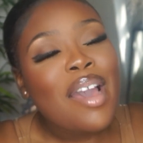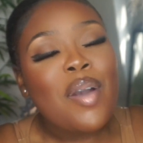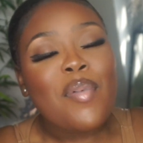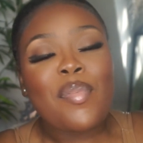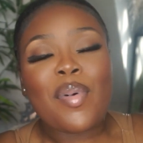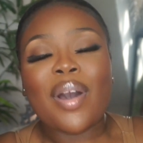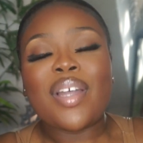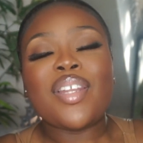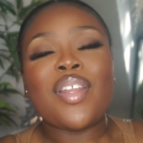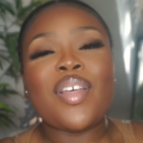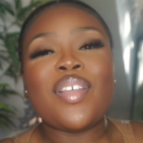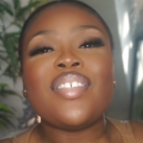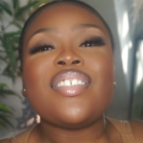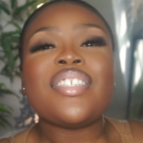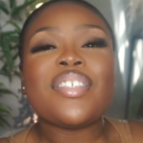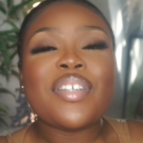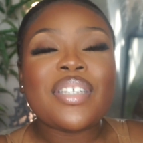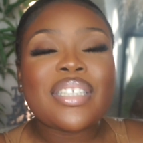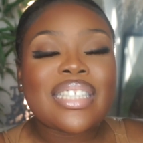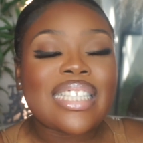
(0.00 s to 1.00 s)
But no,
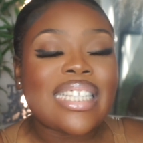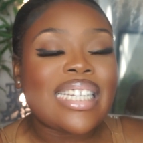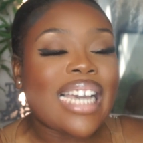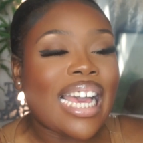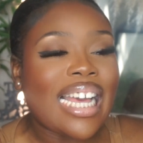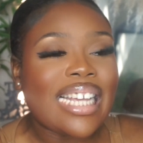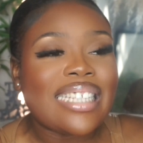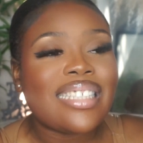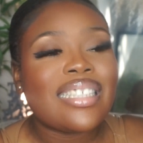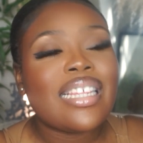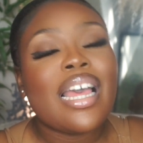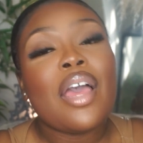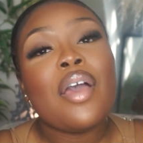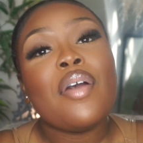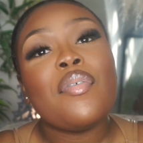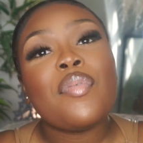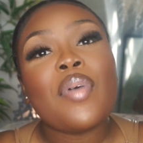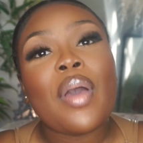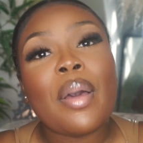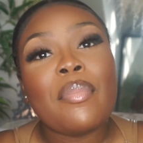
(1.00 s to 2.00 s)
seriously guys,
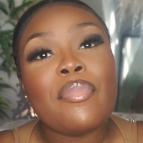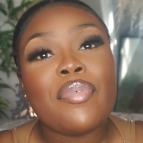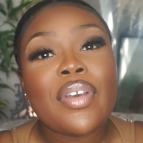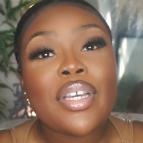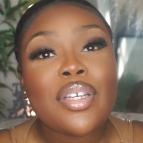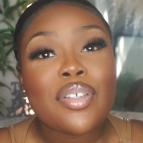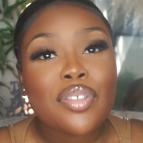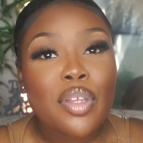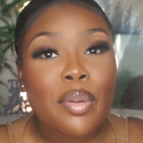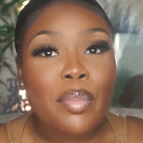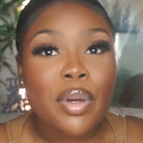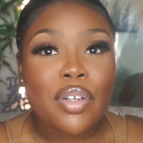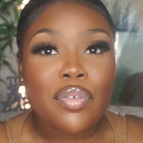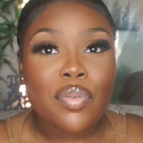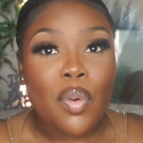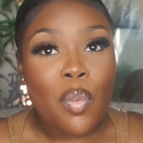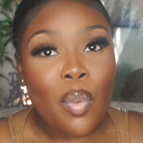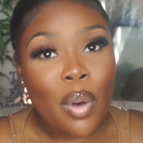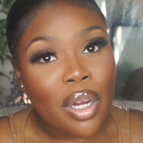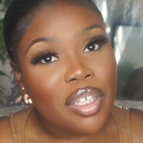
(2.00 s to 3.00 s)
thank you so much
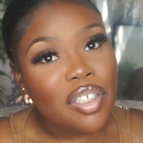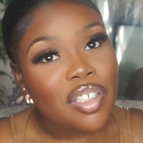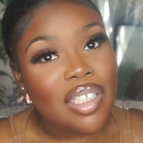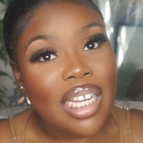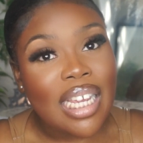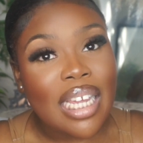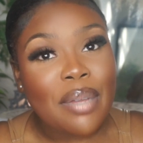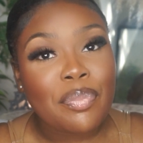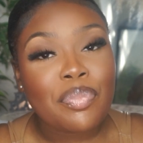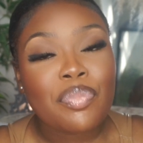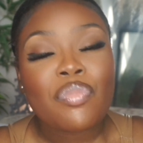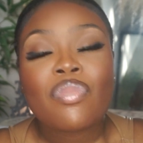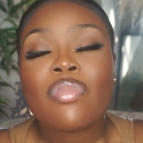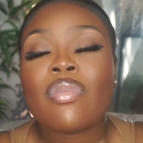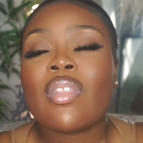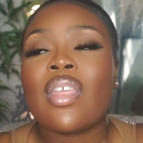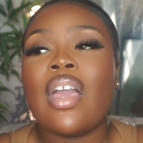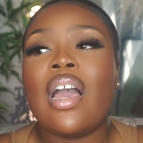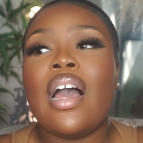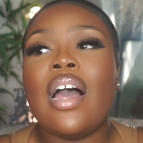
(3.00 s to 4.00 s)
for watching.
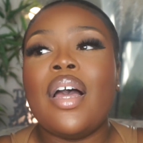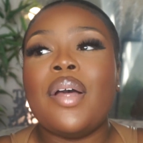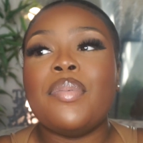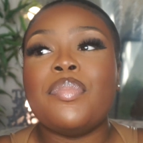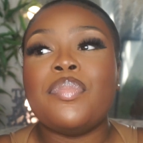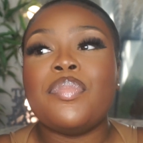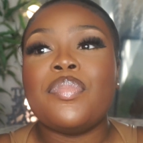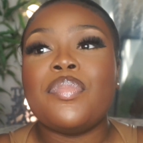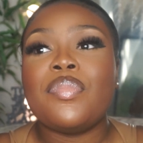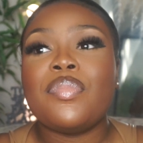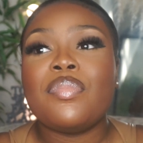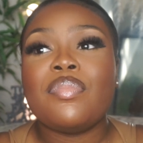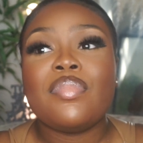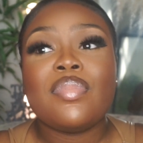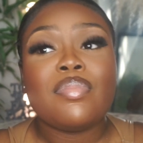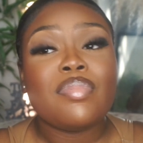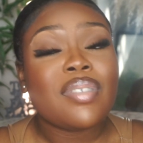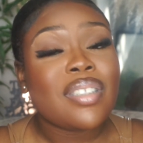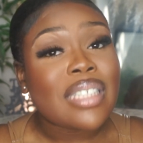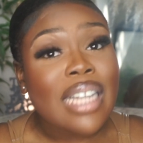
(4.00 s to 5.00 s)

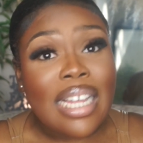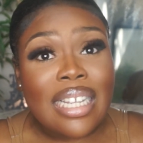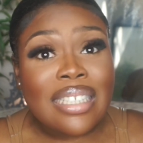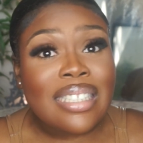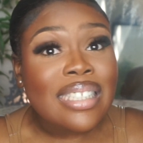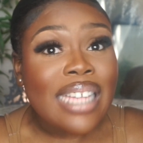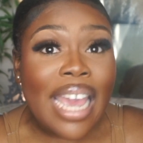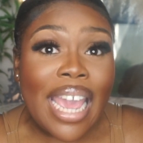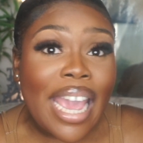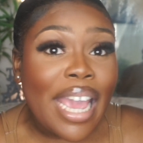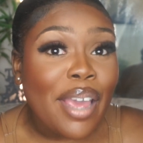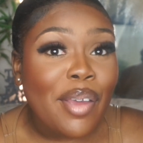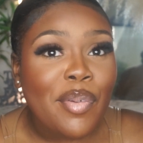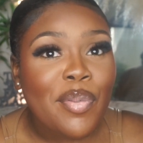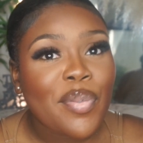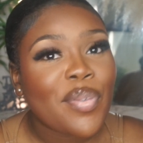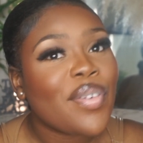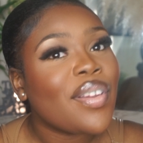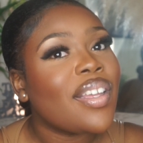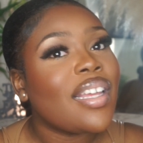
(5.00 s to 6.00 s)
Stay
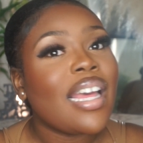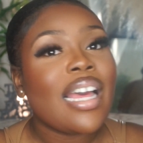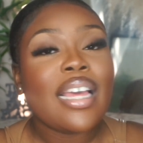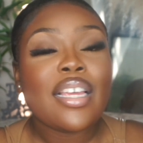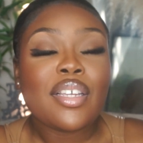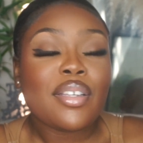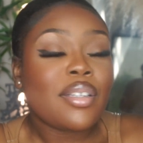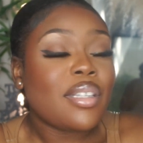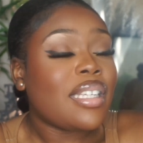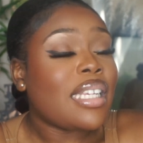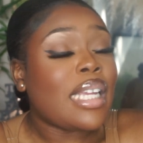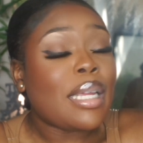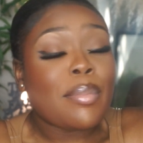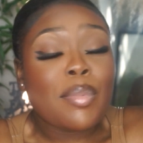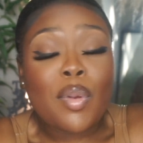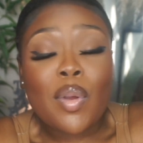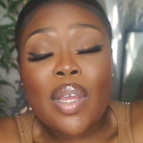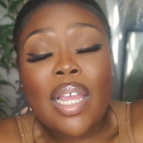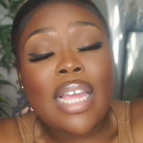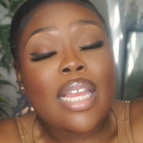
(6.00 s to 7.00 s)
safe, keep
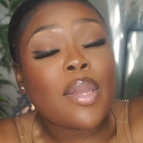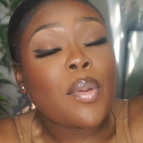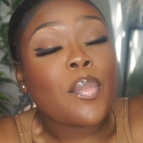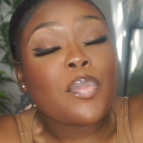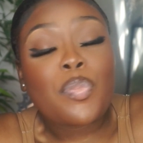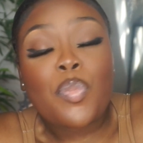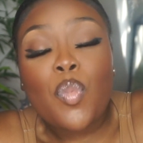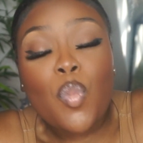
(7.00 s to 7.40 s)
looking